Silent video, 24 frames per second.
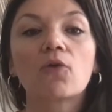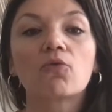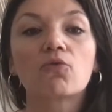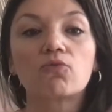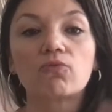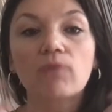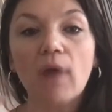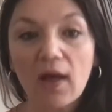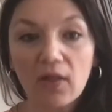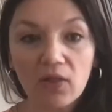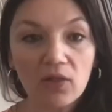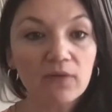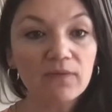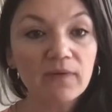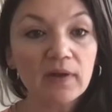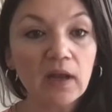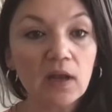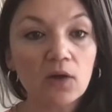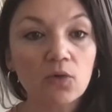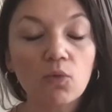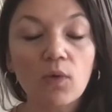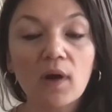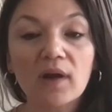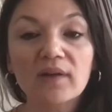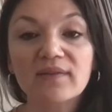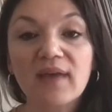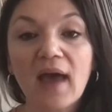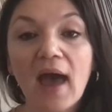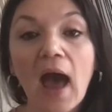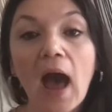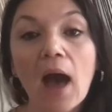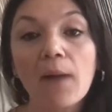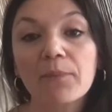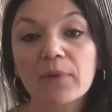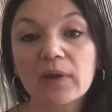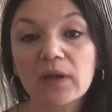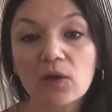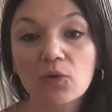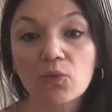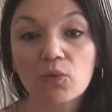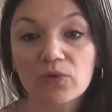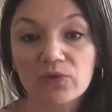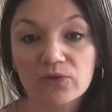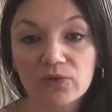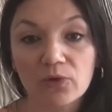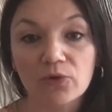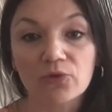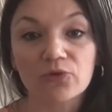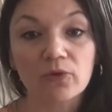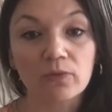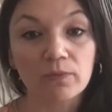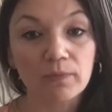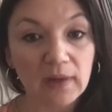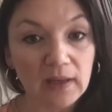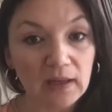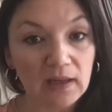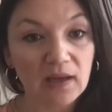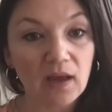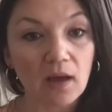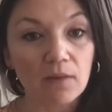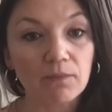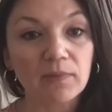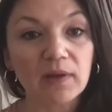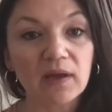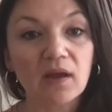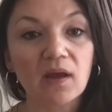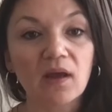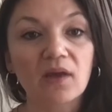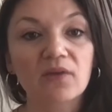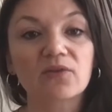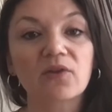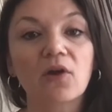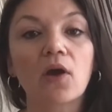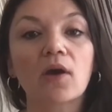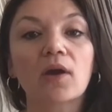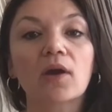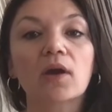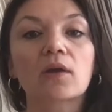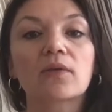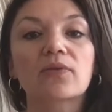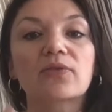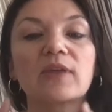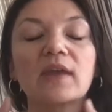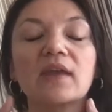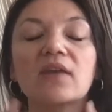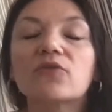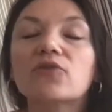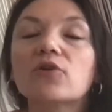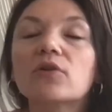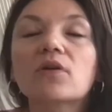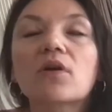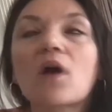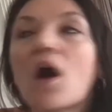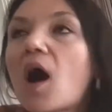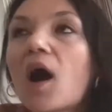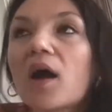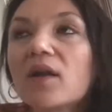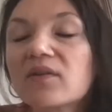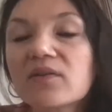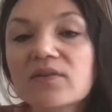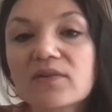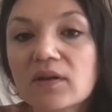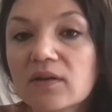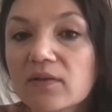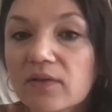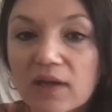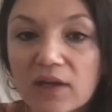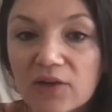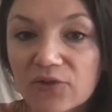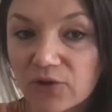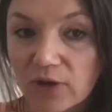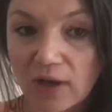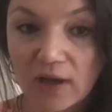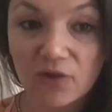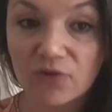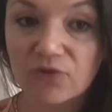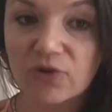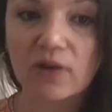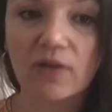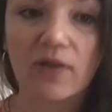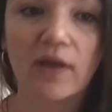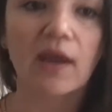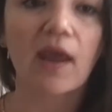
relevant in what's happening with social media, because things are constantly changing.